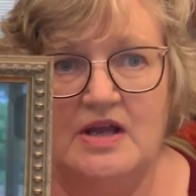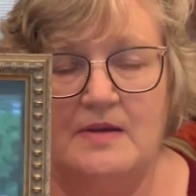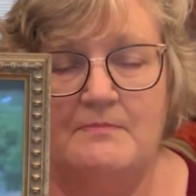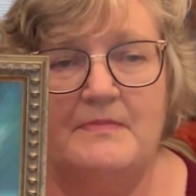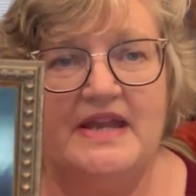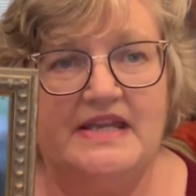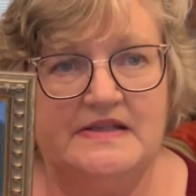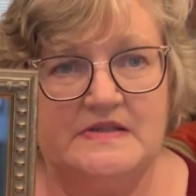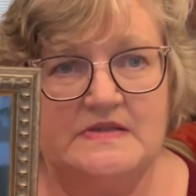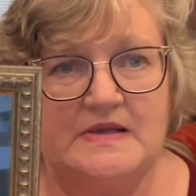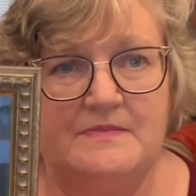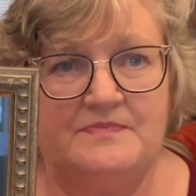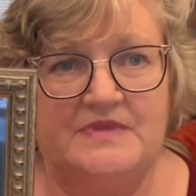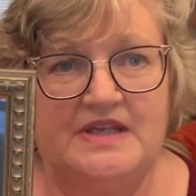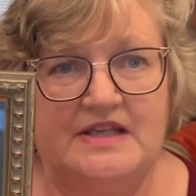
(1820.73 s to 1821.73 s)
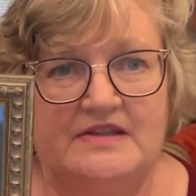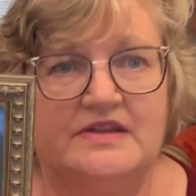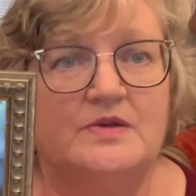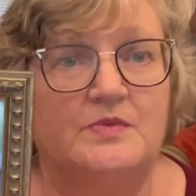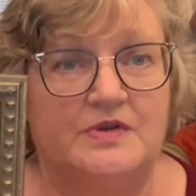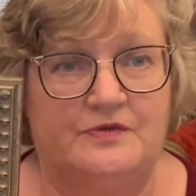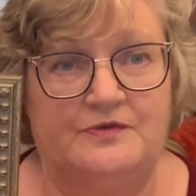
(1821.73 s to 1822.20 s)
make something
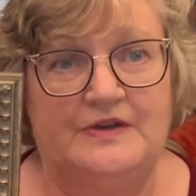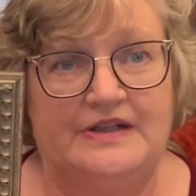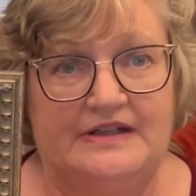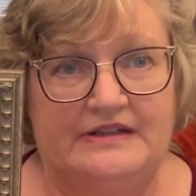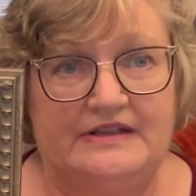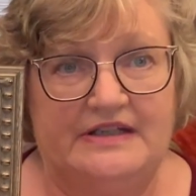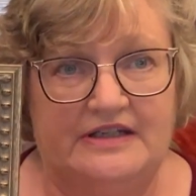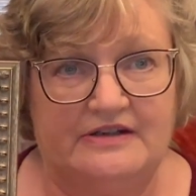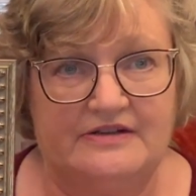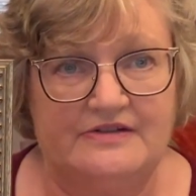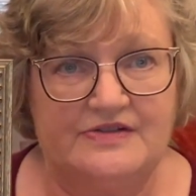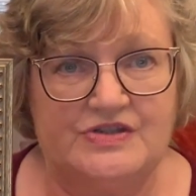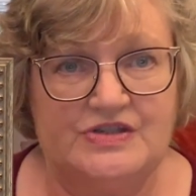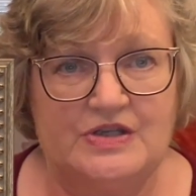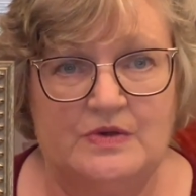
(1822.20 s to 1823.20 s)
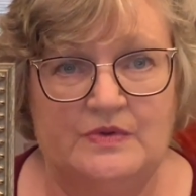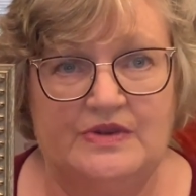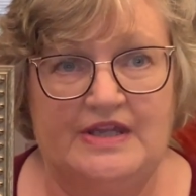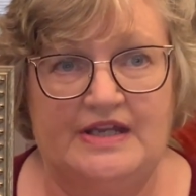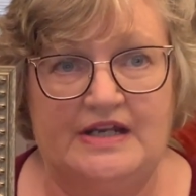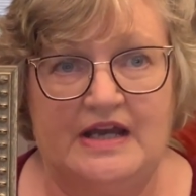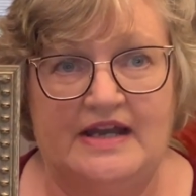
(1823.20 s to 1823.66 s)
that would fit in here so
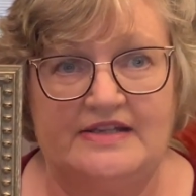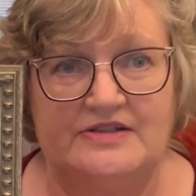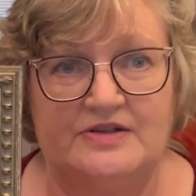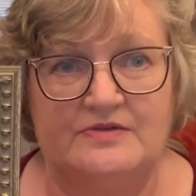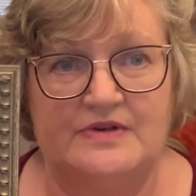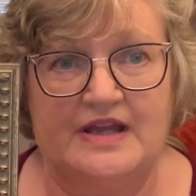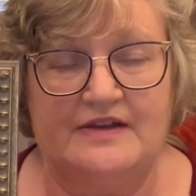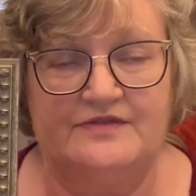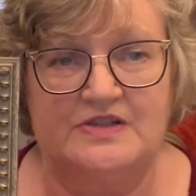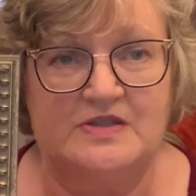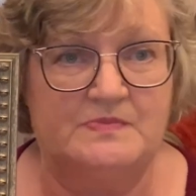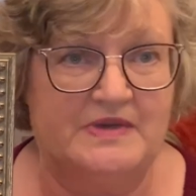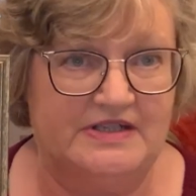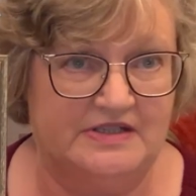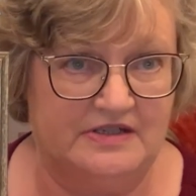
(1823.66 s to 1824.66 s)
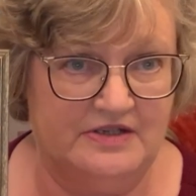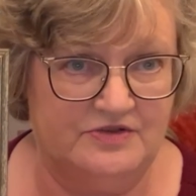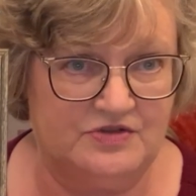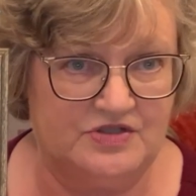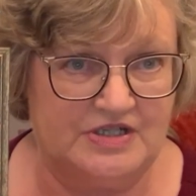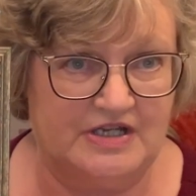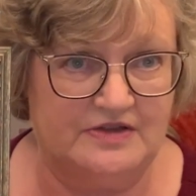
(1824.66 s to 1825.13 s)
that I don't have to spend
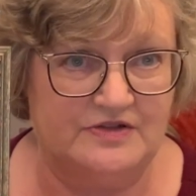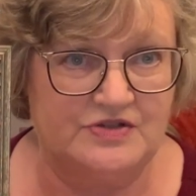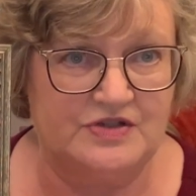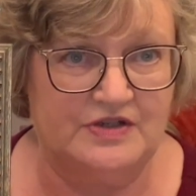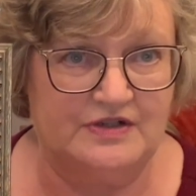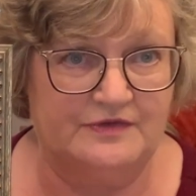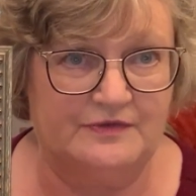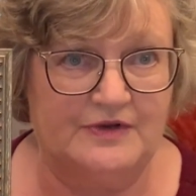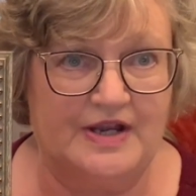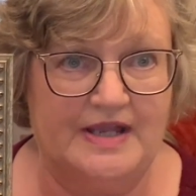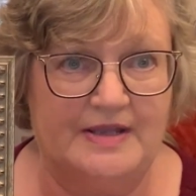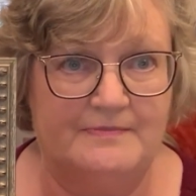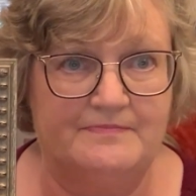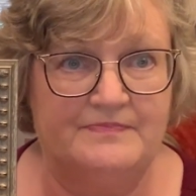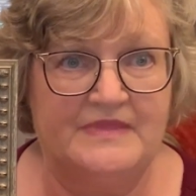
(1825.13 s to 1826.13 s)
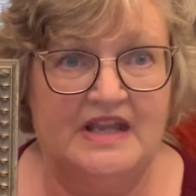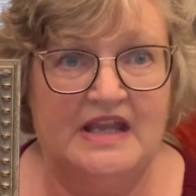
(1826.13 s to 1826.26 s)
$100 on a frame.